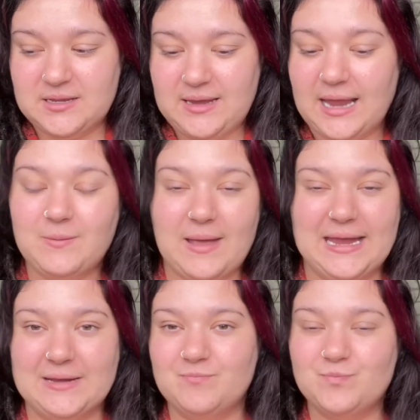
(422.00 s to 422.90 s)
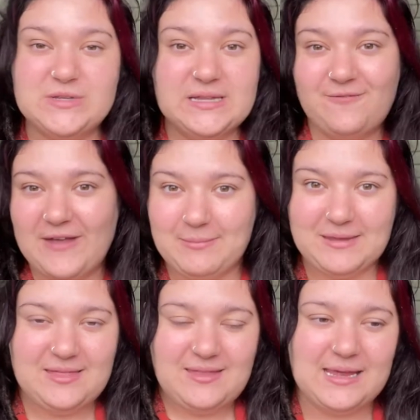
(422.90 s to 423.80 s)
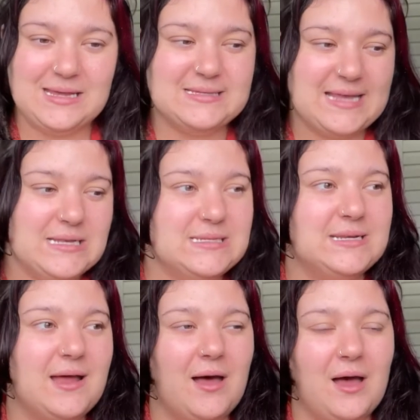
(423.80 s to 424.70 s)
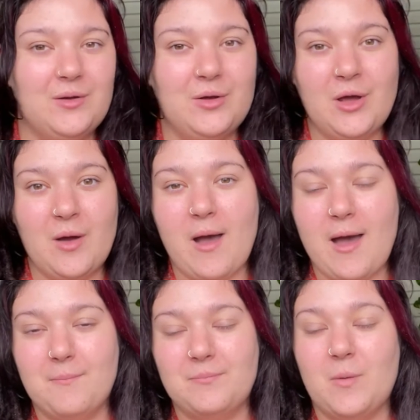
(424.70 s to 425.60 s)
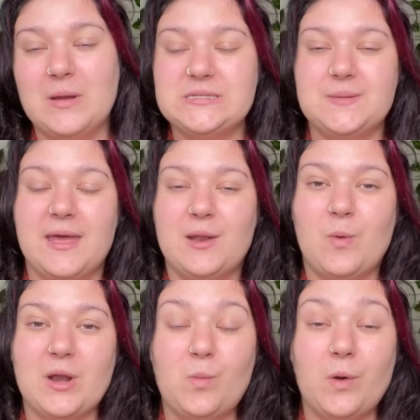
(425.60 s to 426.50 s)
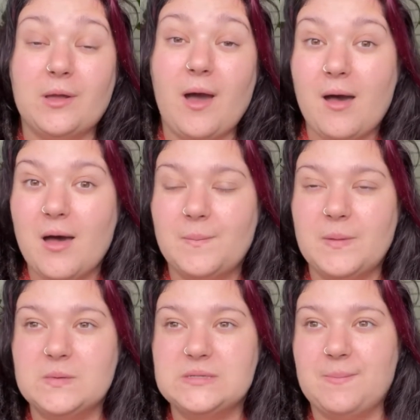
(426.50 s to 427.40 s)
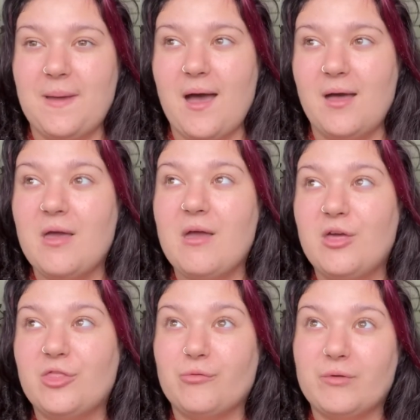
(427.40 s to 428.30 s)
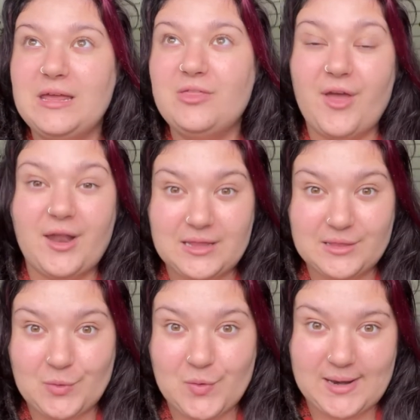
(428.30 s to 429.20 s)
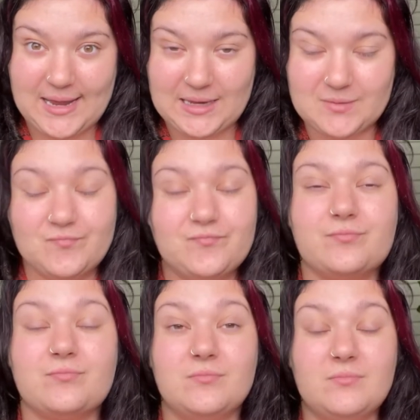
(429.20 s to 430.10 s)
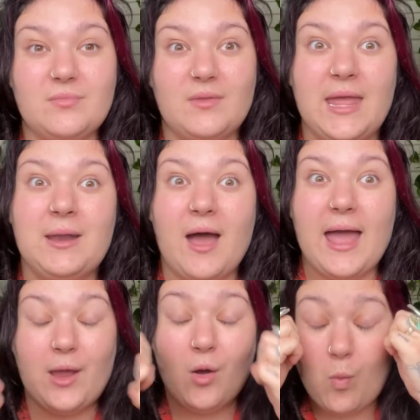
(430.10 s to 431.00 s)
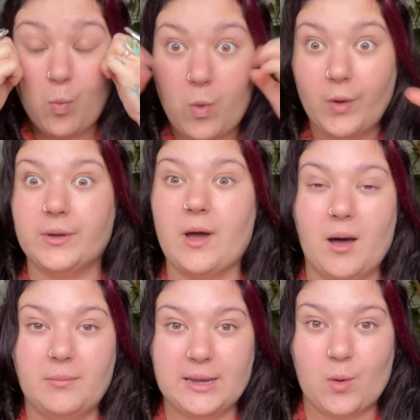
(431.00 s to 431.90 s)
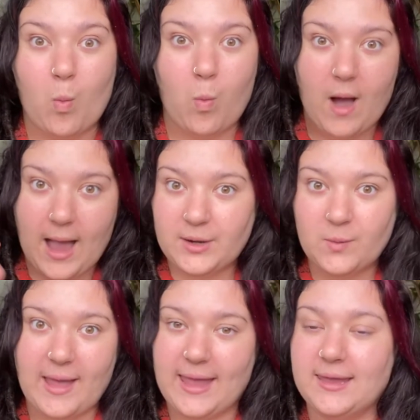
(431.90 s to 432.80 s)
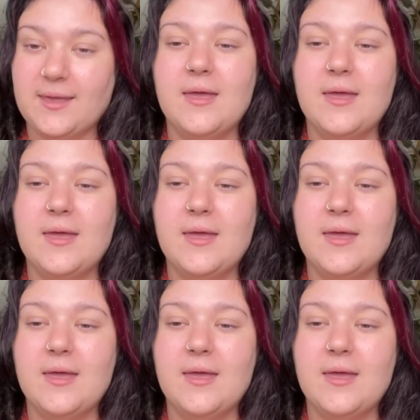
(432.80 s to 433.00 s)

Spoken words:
anyway, did family things, had dinner, I went to bed, and when I woke up, it was about 3:30 in the morning, and I woke up wide awake,